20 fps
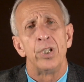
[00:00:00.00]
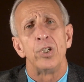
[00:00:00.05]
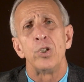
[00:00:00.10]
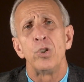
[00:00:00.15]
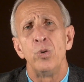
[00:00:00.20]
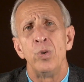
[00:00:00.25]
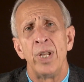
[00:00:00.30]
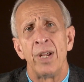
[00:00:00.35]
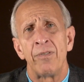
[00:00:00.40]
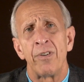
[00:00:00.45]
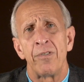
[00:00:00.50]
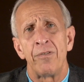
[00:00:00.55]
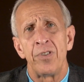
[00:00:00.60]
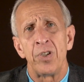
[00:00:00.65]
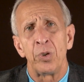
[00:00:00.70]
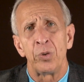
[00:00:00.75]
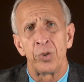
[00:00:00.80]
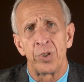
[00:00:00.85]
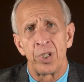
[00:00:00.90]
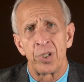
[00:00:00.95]
You never
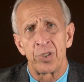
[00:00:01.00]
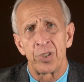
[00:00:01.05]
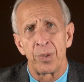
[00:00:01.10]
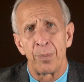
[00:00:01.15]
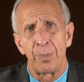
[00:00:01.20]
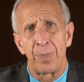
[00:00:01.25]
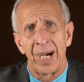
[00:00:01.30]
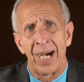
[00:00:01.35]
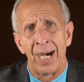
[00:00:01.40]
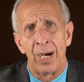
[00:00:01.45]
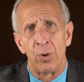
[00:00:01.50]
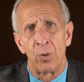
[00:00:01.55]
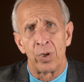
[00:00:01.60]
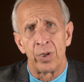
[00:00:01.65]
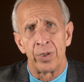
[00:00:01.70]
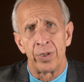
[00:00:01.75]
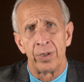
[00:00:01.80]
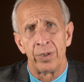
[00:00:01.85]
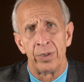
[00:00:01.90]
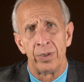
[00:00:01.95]
feel
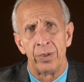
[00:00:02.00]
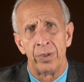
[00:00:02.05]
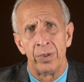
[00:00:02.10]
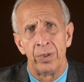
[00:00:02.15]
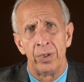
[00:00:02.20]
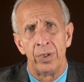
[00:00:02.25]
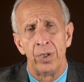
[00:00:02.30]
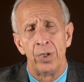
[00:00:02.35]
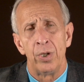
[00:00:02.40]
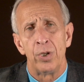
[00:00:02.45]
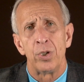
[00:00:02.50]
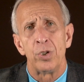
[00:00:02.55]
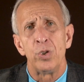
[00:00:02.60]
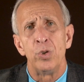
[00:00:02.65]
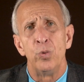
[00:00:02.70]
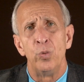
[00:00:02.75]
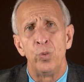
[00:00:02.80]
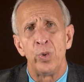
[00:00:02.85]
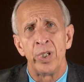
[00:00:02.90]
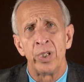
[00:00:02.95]
disempowered.
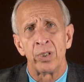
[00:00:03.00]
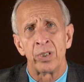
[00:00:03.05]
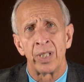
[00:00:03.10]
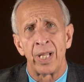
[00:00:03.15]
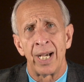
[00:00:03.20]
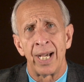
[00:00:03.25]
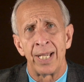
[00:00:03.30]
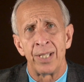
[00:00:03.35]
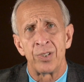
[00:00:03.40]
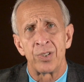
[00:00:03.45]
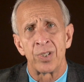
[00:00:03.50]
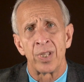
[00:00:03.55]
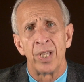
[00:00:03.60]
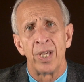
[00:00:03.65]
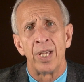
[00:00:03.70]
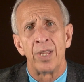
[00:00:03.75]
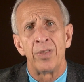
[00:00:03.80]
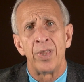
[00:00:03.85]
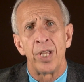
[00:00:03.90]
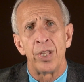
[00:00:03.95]
You realize
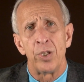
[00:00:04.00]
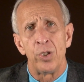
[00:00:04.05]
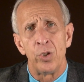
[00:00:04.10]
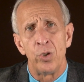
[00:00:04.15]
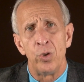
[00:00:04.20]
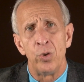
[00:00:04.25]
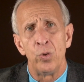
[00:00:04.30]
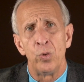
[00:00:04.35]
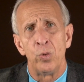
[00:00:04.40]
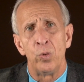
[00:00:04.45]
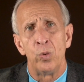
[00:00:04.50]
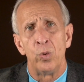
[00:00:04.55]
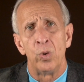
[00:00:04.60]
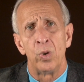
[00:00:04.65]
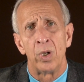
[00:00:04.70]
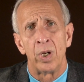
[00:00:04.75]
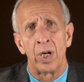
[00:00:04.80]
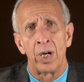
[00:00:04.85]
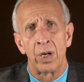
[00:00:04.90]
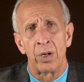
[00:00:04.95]
that you
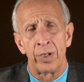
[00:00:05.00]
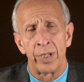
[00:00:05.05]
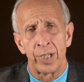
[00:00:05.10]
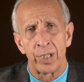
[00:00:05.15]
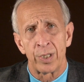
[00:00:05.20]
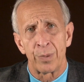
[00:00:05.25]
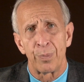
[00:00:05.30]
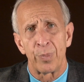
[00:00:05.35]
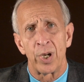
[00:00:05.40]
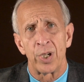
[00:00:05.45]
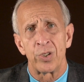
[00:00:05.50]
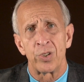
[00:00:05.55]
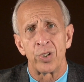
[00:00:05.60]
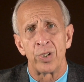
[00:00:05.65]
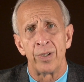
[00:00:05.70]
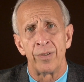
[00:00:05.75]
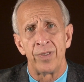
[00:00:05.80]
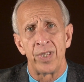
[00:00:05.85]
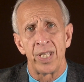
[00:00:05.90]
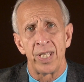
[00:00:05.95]
are an
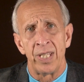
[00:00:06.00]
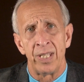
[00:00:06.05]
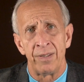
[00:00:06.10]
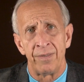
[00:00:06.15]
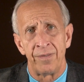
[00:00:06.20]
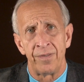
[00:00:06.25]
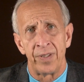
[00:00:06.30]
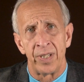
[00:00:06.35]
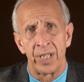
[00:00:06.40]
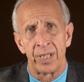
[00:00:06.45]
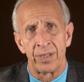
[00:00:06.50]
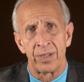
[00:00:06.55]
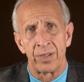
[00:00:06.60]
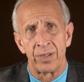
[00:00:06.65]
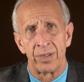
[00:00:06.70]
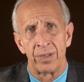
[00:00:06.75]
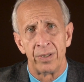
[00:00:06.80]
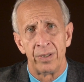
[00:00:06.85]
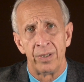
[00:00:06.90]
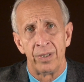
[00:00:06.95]
expression of the
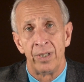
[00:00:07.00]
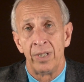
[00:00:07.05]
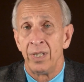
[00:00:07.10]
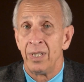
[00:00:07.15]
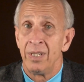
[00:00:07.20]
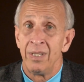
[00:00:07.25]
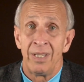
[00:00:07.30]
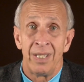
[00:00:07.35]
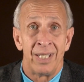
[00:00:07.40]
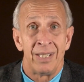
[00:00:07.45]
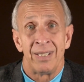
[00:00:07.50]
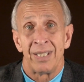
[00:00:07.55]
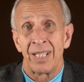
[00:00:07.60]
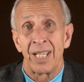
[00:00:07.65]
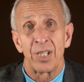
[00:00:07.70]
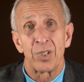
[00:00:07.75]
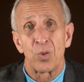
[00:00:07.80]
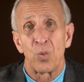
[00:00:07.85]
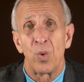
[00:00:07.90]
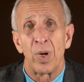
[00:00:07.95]
infinite. And
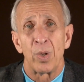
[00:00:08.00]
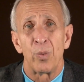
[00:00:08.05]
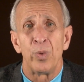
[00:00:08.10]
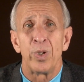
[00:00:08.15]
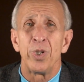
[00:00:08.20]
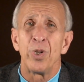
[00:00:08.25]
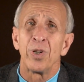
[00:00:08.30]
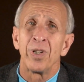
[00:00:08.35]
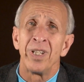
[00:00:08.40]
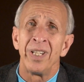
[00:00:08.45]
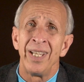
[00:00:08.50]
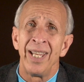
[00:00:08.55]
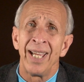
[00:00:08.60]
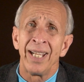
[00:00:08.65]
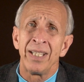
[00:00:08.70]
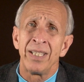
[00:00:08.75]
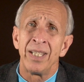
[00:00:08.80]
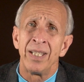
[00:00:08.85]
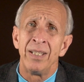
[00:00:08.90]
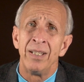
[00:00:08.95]
guess what? When you're
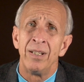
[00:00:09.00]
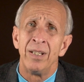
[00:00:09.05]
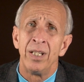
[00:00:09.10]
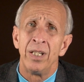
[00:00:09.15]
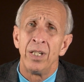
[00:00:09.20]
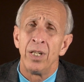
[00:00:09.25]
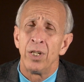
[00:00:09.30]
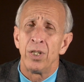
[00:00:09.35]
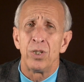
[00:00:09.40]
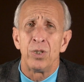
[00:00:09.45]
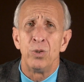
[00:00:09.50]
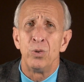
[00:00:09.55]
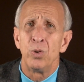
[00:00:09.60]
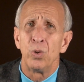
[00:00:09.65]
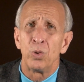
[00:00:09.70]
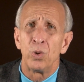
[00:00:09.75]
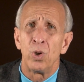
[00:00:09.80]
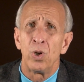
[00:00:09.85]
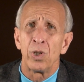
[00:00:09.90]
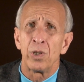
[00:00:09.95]
connected, you no
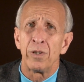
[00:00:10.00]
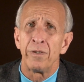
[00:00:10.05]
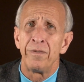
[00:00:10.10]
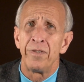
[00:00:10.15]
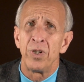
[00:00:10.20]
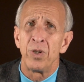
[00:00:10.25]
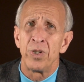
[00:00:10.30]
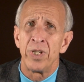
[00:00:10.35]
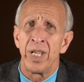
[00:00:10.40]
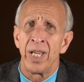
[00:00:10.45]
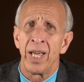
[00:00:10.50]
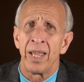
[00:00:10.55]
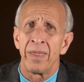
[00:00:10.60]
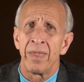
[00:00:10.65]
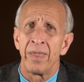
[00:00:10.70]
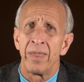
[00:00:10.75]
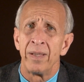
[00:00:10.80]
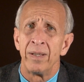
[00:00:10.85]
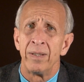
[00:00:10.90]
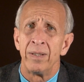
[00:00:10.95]
longer fear
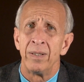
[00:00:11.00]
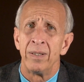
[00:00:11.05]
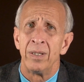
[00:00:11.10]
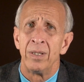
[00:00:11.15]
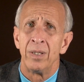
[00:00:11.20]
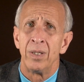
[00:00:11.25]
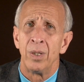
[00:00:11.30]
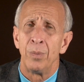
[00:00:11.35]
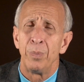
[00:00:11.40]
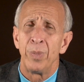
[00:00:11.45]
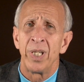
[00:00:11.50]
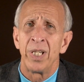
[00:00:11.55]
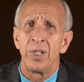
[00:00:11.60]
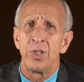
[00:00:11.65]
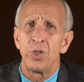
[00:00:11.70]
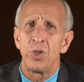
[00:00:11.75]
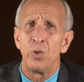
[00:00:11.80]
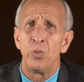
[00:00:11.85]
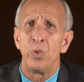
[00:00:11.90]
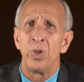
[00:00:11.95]
death,
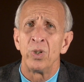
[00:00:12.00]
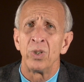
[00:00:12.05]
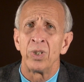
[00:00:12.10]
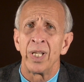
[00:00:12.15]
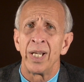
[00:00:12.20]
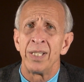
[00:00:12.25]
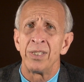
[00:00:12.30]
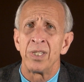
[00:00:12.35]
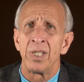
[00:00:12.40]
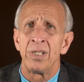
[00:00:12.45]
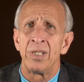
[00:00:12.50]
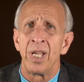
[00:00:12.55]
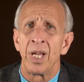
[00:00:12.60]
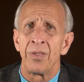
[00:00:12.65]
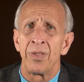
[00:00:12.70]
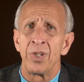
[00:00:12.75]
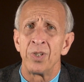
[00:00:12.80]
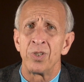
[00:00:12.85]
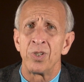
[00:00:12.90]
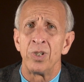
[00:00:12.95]
because you realize that
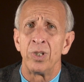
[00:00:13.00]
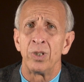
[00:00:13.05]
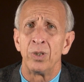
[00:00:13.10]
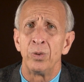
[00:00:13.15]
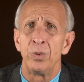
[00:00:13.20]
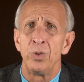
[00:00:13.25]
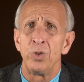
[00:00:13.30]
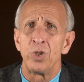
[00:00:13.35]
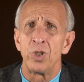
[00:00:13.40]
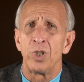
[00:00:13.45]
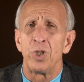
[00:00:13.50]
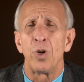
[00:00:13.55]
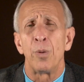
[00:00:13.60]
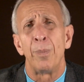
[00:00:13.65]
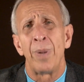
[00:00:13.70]
death is an illusion. Your